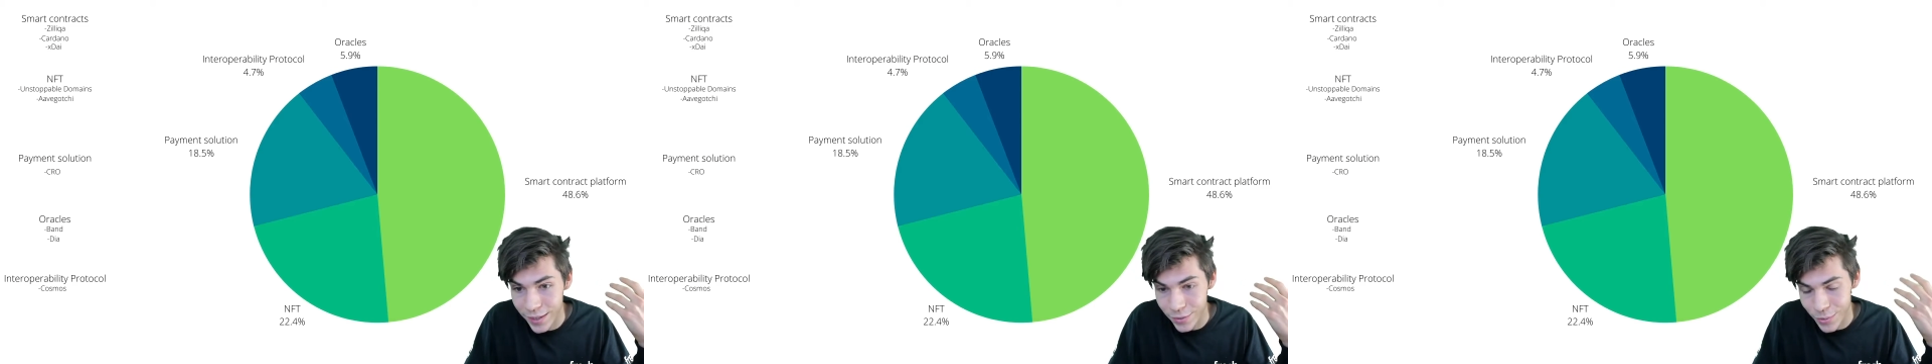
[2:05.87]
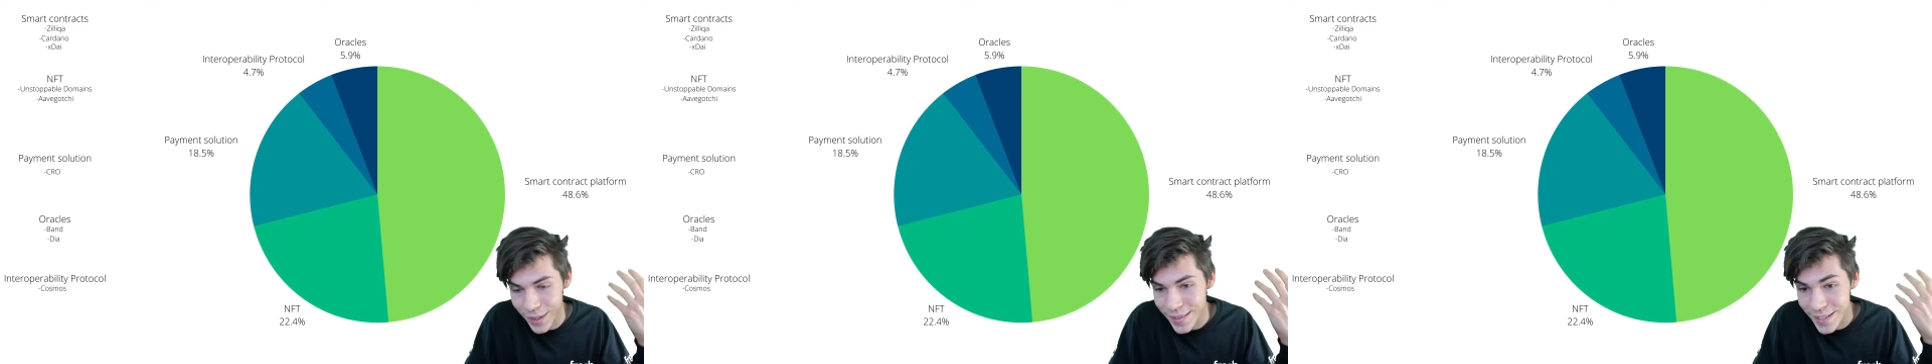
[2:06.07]

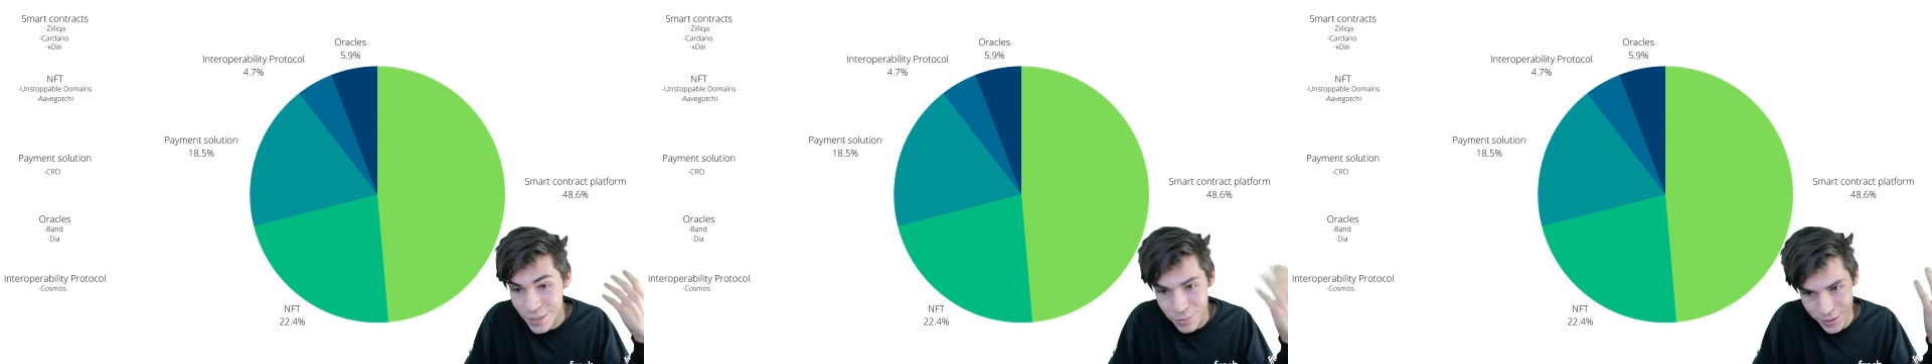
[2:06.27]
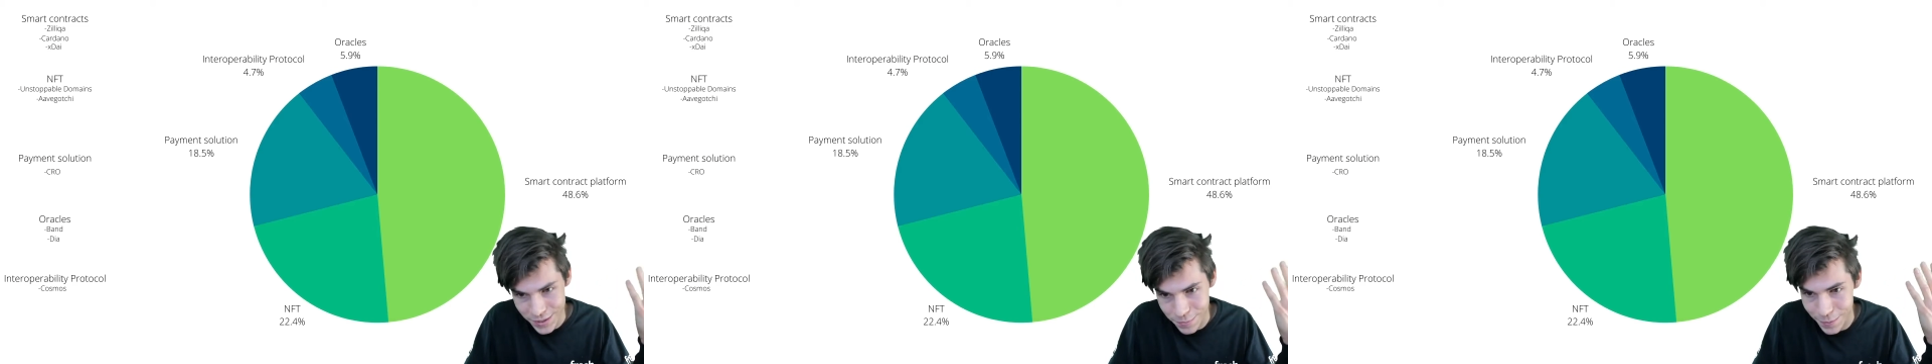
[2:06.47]
right? That's
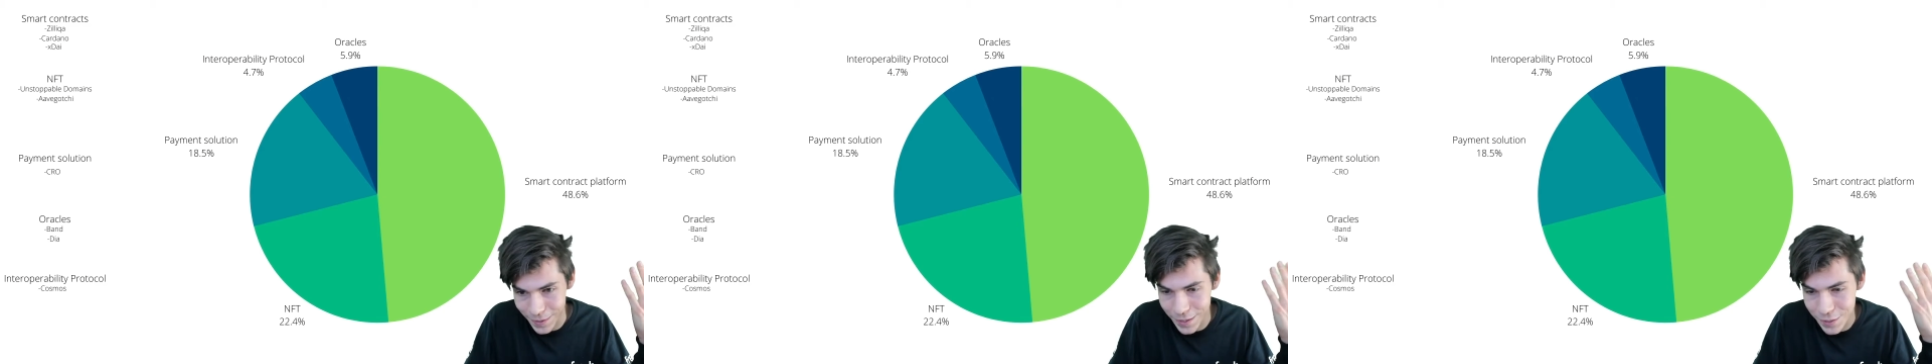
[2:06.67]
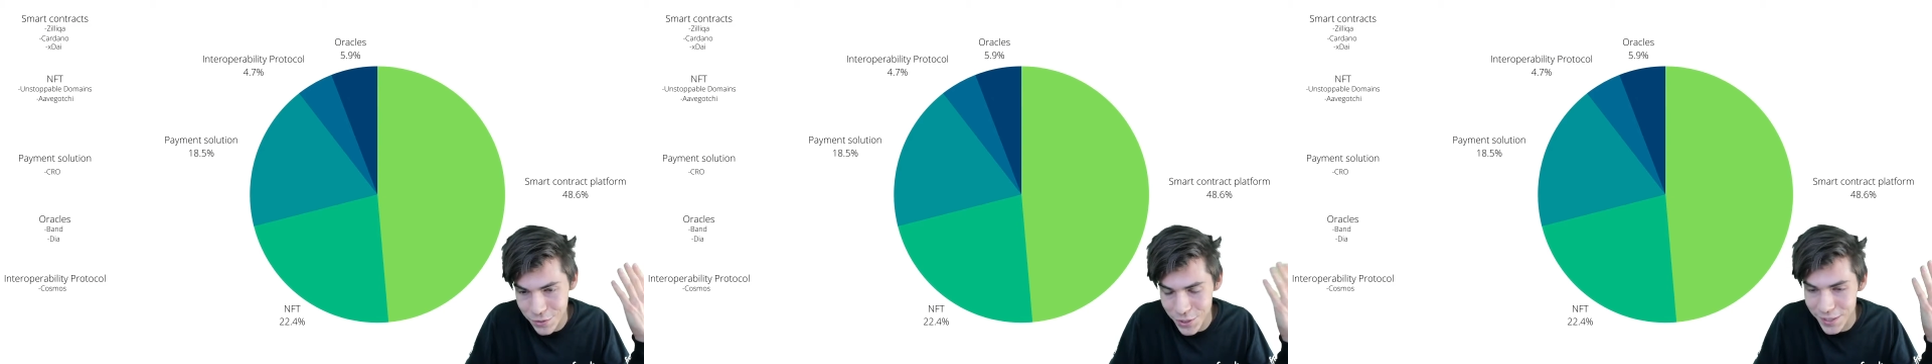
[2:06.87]
what a smart
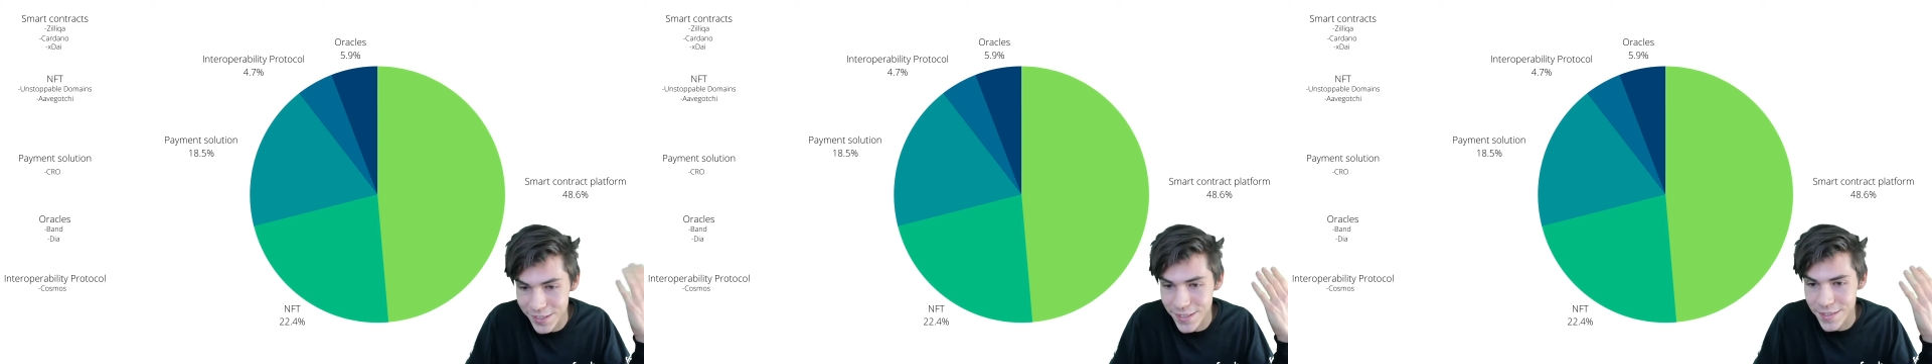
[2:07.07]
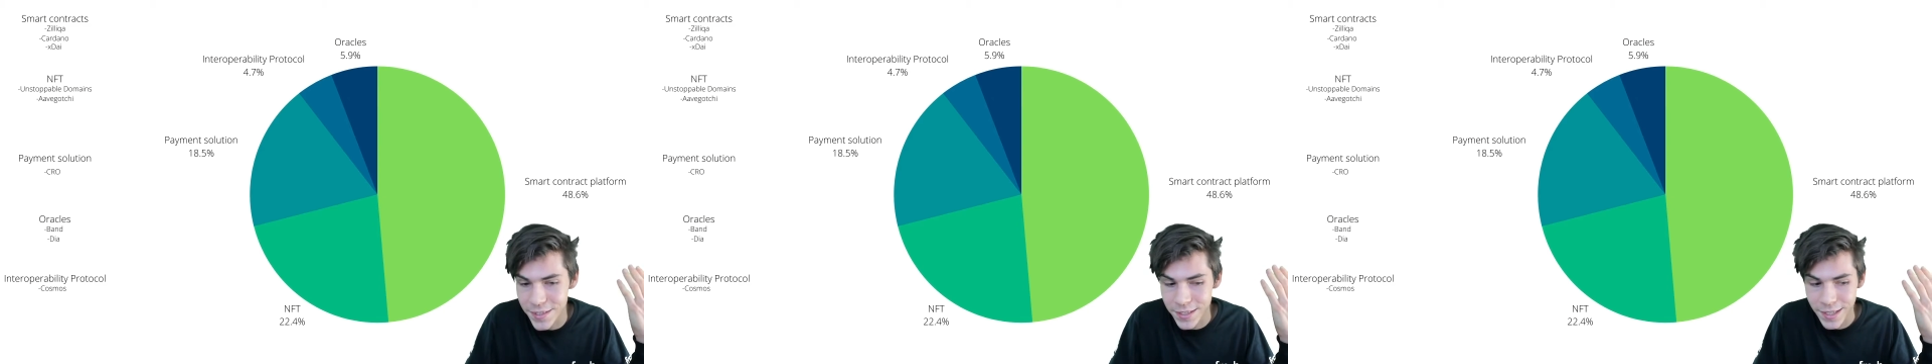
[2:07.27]
contract
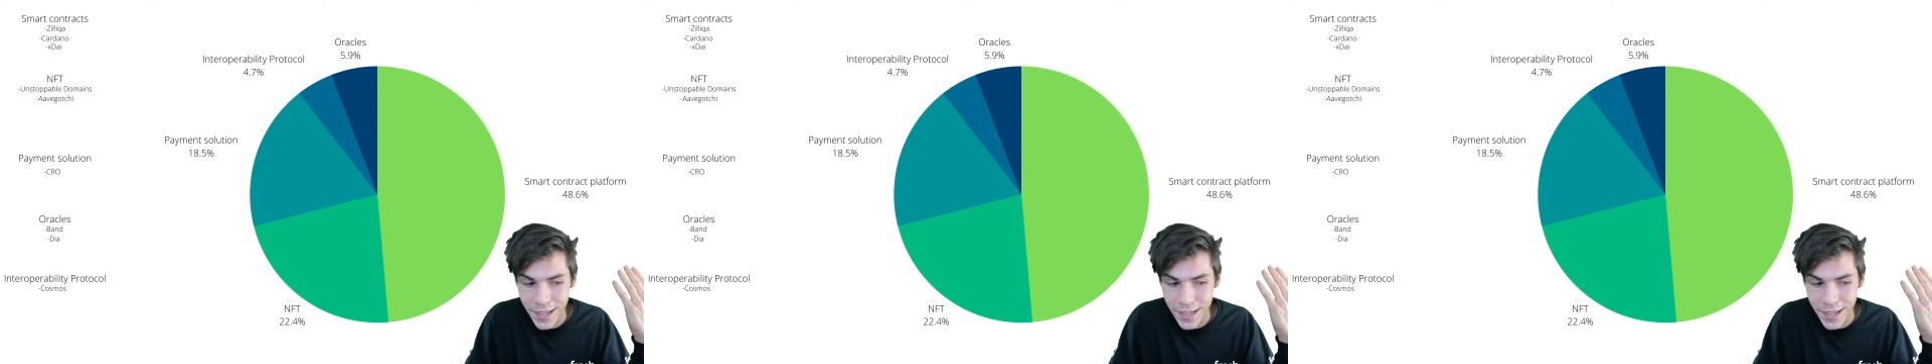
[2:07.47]
is.